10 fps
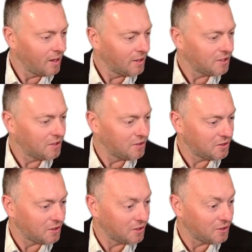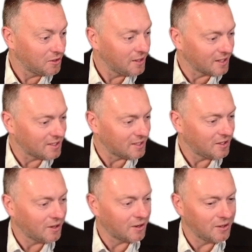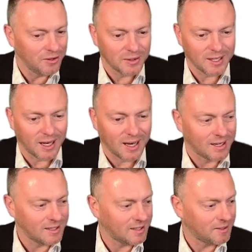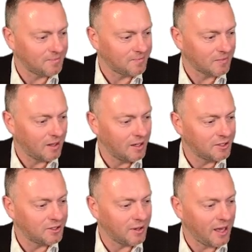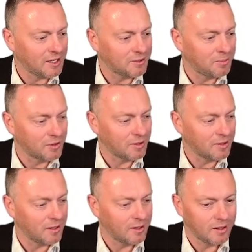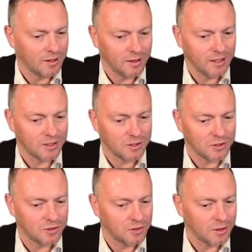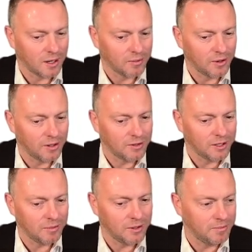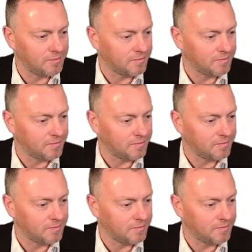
So to do this, you go, your task is to export this to a Word document,